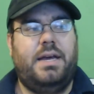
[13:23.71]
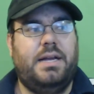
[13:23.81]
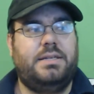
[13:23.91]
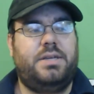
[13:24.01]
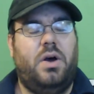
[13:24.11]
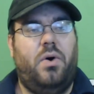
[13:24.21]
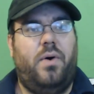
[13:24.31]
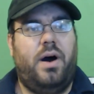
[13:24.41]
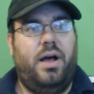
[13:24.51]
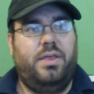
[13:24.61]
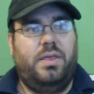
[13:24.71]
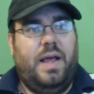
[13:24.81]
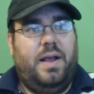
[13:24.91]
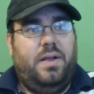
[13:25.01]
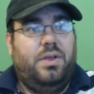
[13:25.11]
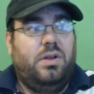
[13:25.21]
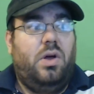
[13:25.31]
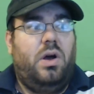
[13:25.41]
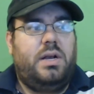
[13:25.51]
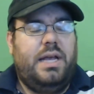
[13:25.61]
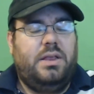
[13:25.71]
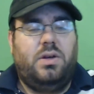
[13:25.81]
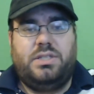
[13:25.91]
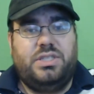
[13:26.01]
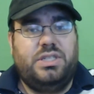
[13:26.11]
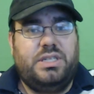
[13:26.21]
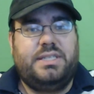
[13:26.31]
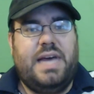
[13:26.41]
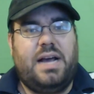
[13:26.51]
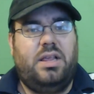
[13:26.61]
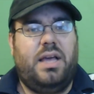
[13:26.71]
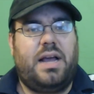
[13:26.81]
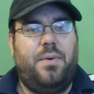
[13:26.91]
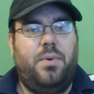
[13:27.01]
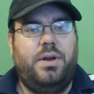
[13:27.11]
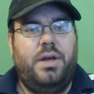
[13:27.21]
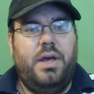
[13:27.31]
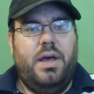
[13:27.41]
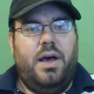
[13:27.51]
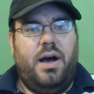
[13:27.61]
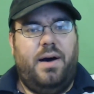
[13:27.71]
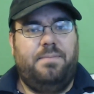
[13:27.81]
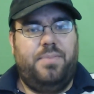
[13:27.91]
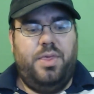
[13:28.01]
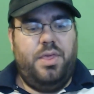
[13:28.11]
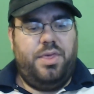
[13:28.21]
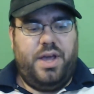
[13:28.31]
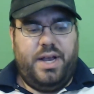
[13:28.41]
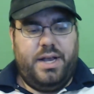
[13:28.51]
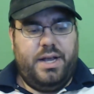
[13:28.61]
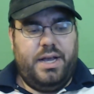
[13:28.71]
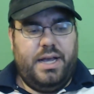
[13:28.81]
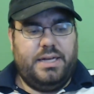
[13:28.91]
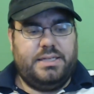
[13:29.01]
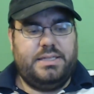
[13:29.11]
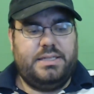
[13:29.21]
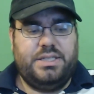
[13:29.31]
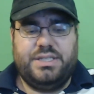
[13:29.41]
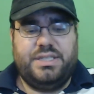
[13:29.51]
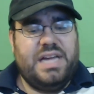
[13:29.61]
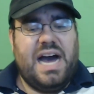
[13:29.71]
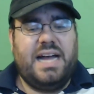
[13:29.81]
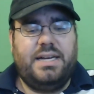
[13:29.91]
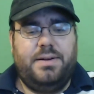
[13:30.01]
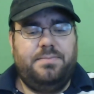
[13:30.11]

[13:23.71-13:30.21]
And so, like the look, it looks exactly like I would think. It's just not.